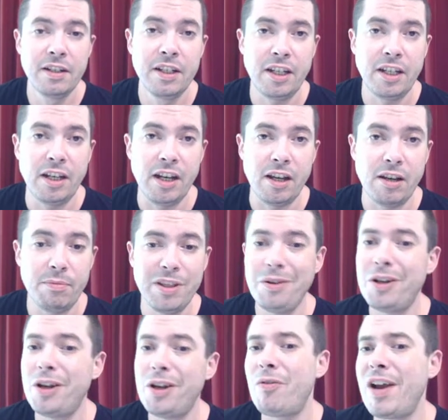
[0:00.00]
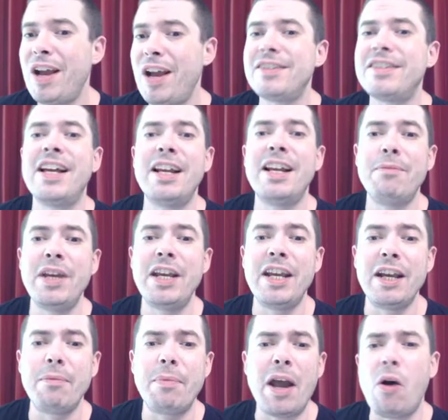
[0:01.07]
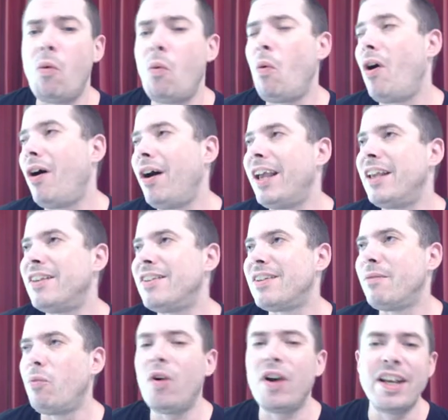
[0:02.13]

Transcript: You know, but don't go around telling me about what is and what